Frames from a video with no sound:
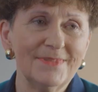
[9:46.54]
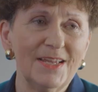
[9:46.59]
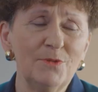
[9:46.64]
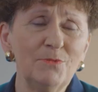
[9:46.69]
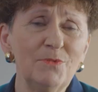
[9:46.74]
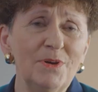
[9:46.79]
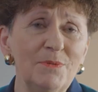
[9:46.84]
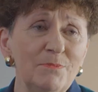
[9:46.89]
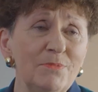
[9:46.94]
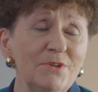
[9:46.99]

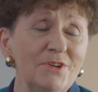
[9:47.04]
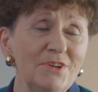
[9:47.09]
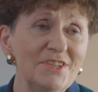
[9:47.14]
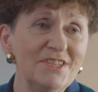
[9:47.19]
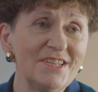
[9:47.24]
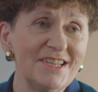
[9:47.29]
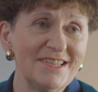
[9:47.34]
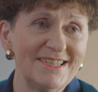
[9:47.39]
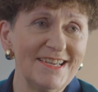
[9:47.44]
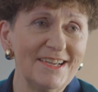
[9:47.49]
And what
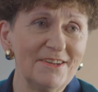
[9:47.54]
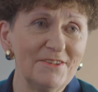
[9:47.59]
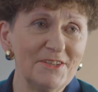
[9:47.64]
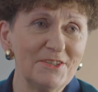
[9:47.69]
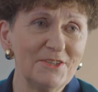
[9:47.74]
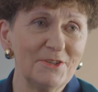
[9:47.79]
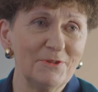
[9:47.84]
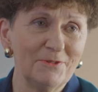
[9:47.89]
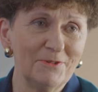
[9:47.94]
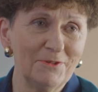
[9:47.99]
burns us out
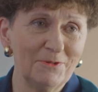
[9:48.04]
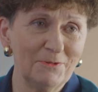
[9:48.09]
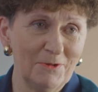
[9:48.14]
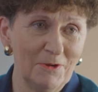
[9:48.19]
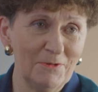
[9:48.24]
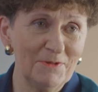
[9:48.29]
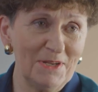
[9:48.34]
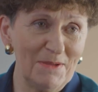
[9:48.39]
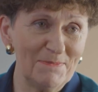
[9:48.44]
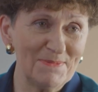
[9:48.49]
as
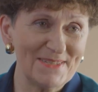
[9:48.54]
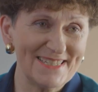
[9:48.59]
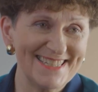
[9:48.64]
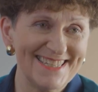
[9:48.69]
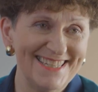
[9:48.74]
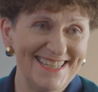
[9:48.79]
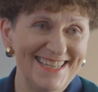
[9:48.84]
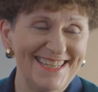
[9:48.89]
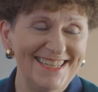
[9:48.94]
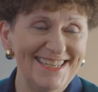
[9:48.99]
grown-ups
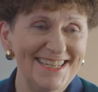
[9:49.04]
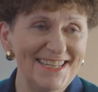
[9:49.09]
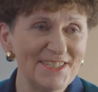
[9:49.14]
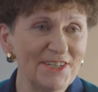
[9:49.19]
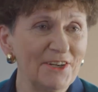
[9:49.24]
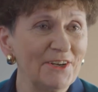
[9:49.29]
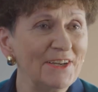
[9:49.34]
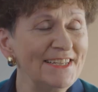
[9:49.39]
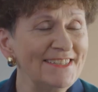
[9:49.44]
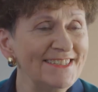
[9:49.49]
is
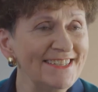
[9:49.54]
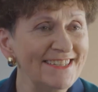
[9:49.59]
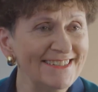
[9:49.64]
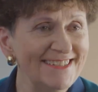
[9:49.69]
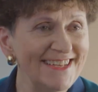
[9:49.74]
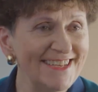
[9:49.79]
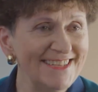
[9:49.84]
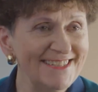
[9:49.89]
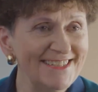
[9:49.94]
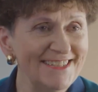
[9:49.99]
our
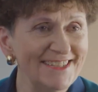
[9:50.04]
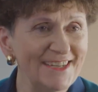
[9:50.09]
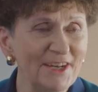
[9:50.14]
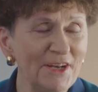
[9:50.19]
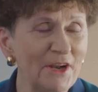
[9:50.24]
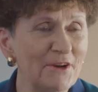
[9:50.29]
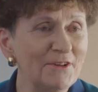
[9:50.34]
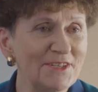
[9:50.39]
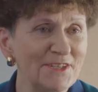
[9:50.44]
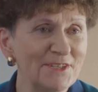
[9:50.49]
indignation
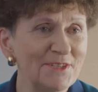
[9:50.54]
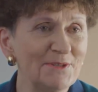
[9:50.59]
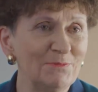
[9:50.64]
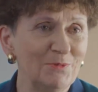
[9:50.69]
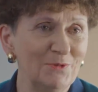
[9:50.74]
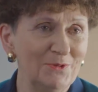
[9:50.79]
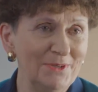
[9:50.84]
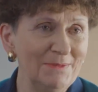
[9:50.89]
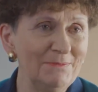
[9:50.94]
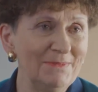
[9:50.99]
and our
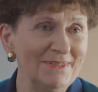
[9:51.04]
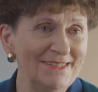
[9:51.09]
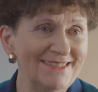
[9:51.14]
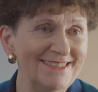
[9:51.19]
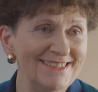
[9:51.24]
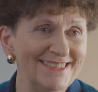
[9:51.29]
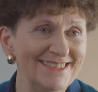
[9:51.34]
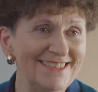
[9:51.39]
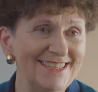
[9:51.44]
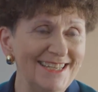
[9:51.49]

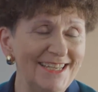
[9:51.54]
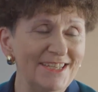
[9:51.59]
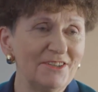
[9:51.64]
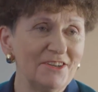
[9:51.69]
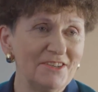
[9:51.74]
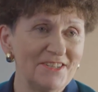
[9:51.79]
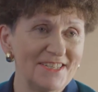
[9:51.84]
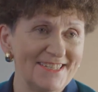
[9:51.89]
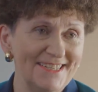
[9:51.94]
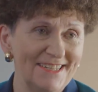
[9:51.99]
disappointment in
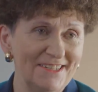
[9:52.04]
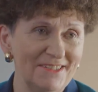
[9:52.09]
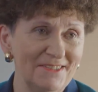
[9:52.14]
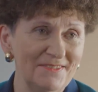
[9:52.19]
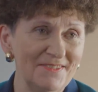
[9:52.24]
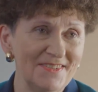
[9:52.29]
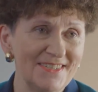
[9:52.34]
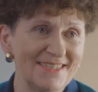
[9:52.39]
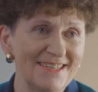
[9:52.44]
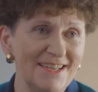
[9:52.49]

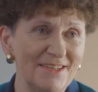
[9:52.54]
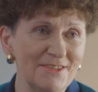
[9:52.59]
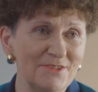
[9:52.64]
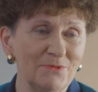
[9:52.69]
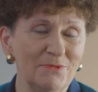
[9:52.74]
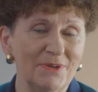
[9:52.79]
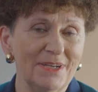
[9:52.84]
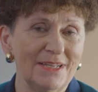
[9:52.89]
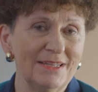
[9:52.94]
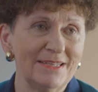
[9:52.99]
ourselves as
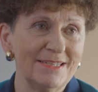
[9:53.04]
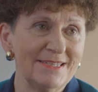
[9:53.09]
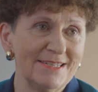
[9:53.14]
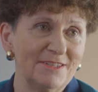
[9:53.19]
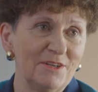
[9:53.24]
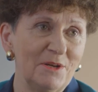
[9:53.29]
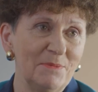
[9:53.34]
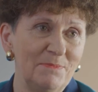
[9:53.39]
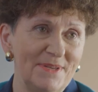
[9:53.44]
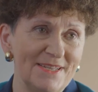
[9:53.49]
well as
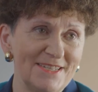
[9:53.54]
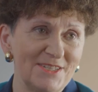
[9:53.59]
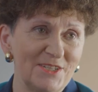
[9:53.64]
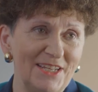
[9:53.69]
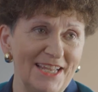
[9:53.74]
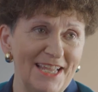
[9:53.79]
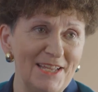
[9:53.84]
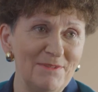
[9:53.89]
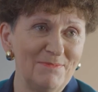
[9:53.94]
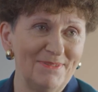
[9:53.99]
in our best
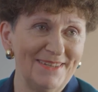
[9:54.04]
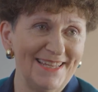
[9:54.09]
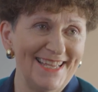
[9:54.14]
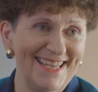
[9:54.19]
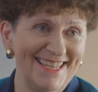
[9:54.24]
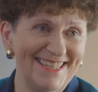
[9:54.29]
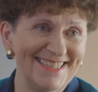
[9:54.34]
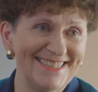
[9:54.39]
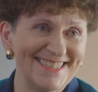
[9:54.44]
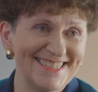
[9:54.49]
laid
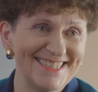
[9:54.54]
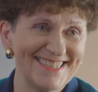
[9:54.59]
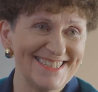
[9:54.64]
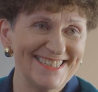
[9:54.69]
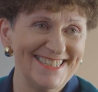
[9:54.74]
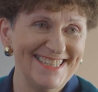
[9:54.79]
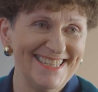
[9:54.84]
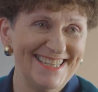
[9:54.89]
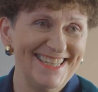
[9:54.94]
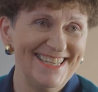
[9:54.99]
plans.
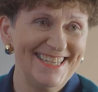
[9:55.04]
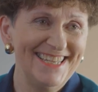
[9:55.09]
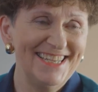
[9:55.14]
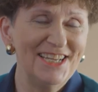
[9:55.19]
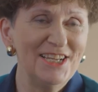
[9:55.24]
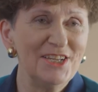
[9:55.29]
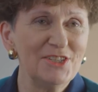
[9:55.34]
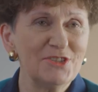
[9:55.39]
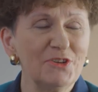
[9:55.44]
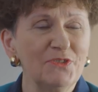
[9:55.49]

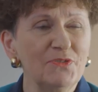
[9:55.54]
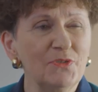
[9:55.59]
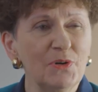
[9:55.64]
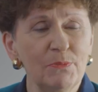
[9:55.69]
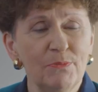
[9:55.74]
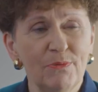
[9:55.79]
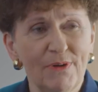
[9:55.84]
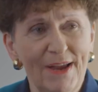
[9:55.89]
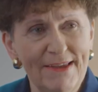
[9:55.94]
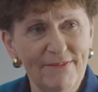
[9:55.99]
So if we're
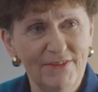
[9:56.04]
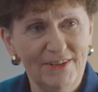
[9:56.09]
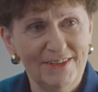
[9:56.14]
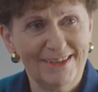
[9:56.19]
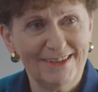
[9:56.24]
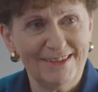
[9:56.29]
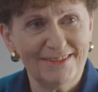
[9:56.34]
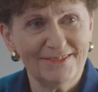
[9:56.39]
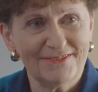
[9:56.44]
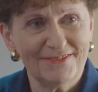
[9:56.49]
brave
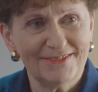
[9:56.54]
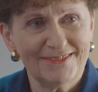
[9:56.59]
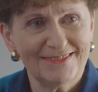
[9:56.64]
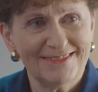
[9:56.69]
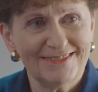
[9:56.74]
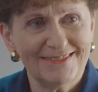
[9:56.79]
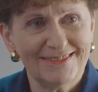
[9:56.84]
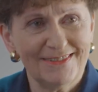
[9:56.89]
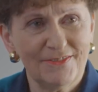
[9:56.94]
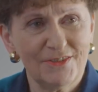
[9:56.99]
enough,
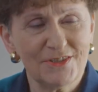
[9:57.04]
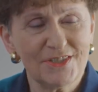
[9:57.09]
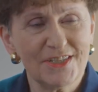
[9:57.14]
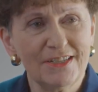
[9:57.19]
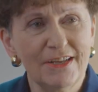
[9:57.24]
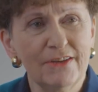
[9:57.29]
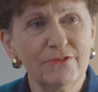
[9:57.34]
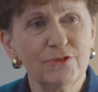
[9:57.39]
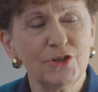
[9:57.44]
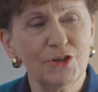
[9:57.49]
there's
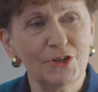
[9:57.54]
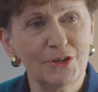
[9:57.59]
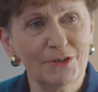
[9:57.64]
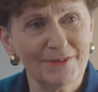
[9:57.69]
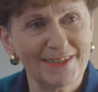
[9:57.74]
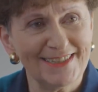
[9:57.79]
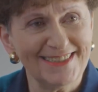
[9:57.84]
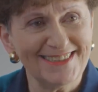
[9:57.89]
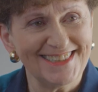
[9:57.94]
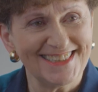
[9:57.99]
enough
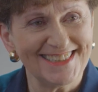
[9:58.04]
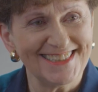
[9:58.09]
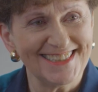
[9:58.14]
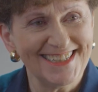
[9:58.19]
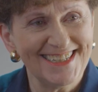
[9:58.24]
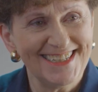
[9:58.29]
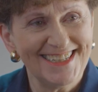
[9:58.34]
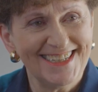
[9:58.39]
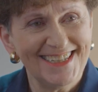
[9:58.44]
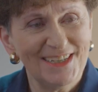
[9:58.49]
courage,
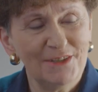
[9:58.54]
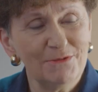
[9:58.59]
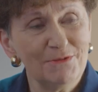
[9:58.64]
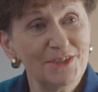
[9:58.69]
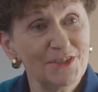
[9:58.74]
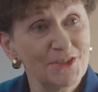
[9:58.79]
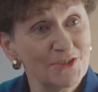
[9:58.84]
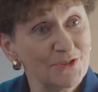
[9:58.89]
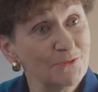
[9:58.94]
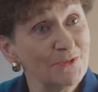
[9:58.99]

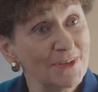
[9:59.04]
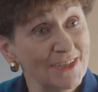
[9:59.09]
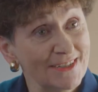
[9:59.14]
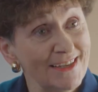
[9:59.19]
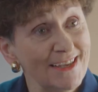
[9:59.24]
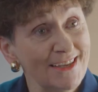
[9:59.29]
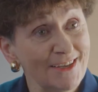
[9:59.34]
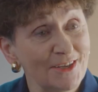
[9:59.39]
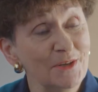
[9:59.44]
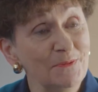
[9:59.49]
which is
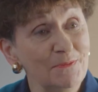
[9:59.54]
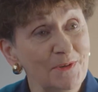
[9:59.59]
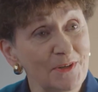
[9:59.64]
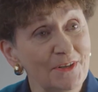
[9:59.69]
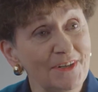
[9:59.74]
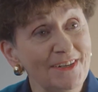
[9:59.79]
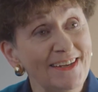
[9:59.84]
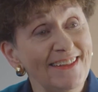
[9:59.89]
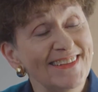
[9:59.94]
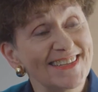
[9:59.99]
what a
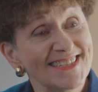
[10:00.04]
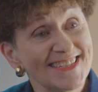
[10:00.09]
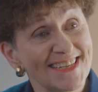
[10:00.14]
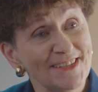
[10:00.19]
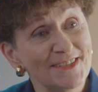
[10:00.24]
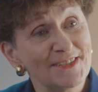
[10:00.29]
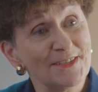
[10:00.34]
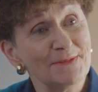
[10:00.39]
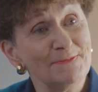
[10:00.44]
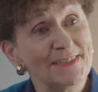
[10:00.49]
community that's
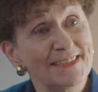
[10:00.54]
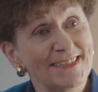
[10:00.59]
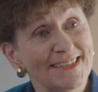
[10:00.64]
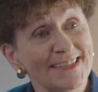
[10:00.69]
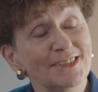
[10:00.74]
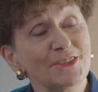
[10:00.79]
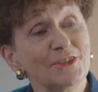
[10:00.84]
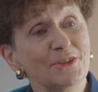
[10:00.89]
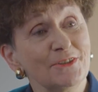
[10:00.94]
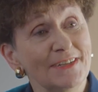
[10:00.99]
intimate
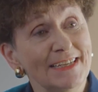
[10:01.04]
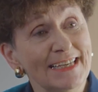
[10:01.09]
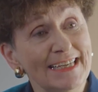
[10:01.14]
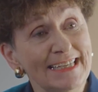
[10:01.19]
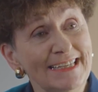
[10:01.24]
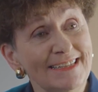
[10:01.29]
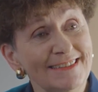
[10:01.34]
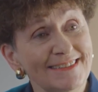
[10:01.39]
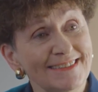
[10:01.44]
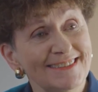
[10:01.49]
can
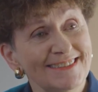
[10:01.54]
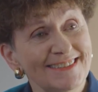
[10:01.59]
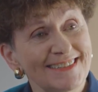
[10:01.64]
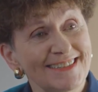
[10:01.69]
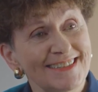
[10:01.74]
create,